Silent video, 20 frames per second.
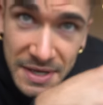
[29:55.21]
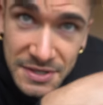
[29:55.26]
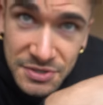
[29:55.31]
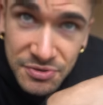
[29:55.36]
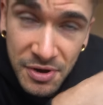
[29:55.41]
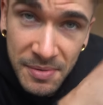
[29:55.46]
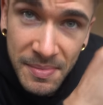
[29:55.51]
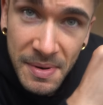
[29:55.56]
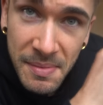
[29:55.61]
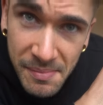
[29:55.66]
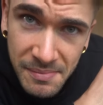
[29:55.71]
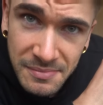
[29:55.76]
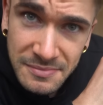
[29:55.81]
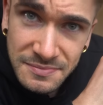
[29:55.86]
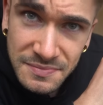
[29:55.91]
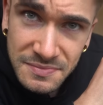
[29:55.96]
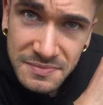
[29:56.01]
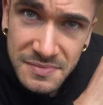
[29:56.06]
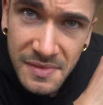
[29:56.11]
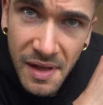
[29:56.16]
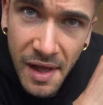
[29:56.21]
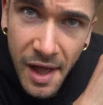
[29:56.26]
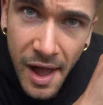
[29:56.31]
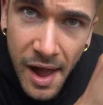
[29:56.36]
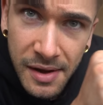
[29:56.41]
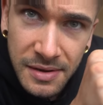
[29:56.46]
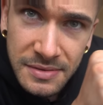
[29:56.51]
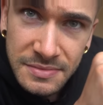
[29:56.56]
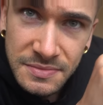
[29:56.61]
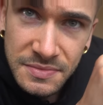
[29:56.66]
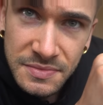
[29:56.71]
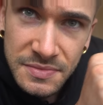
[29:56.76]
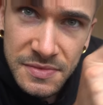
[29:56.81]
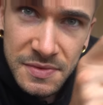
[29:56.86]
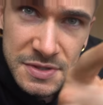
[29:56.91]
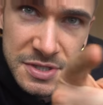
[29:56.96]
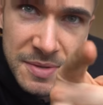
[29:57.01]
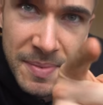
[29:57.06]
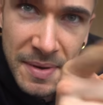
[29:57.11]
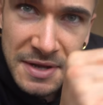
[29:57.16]
ice cream, and
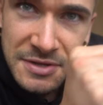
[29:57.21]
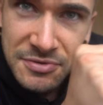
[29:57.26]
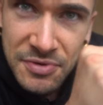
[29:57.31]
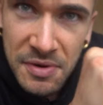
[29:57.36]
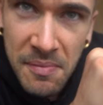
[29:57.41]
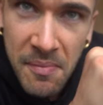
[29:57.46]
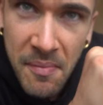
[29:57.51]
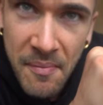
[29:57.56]
we'll see about ice cream.